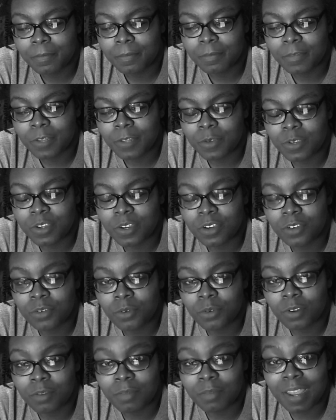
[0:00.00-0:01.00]
that was geared
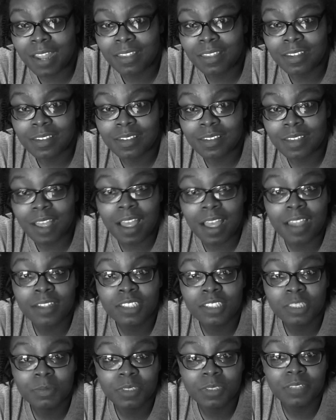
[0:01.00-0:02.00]
toward math and
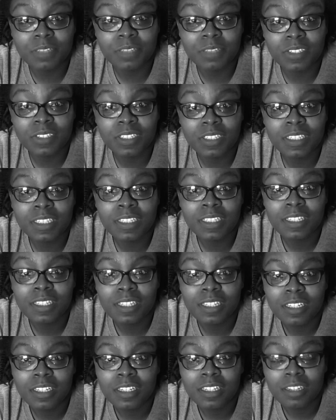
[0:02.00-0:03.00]
science specifically,
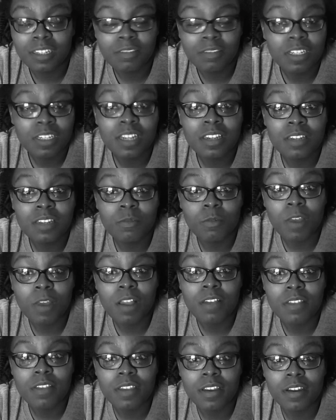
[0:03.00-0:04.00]
in which I did
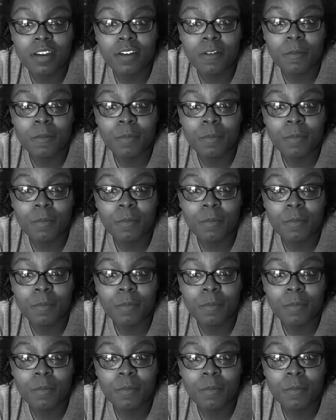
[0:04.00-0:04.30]
well there.